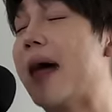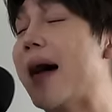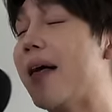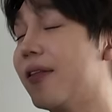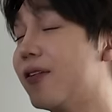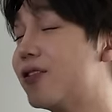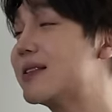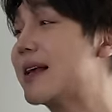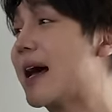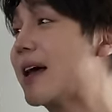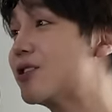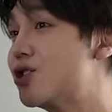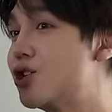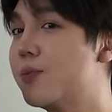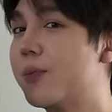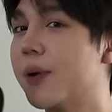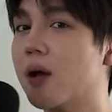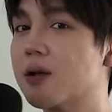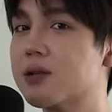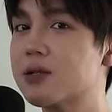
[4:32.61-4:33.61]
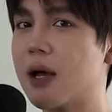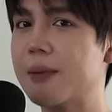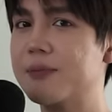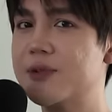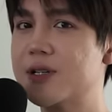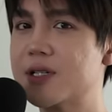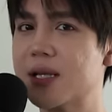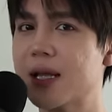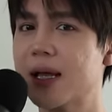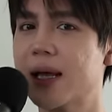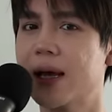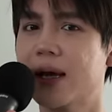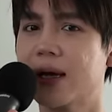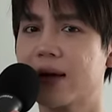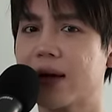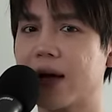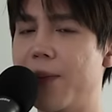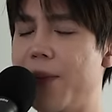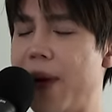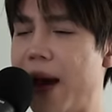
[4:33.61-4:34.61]
that client. is that too. But uh, also, I'm just
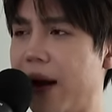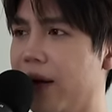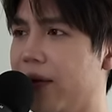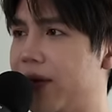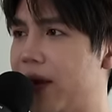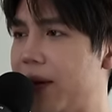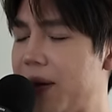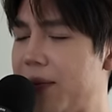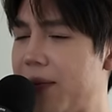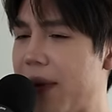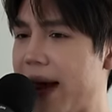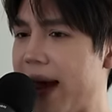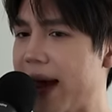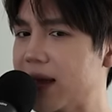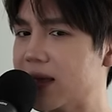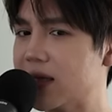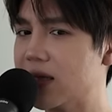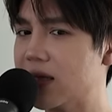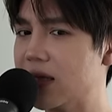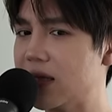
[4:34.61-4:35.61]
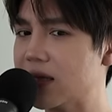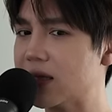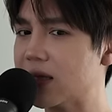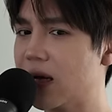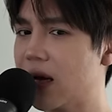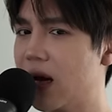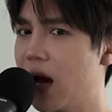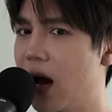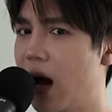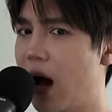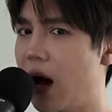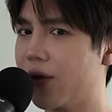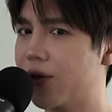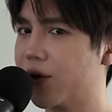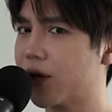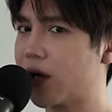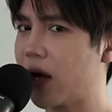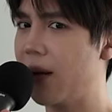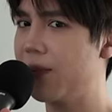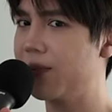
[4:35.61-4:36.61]
comparing them in my head to these other
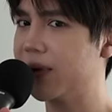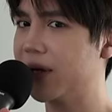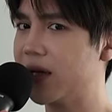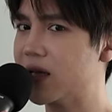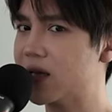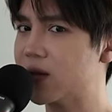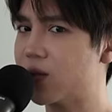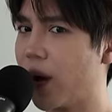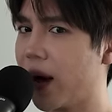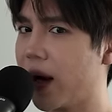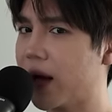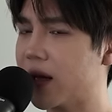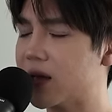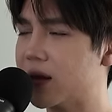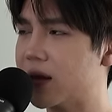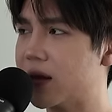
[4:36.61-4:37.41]
companies where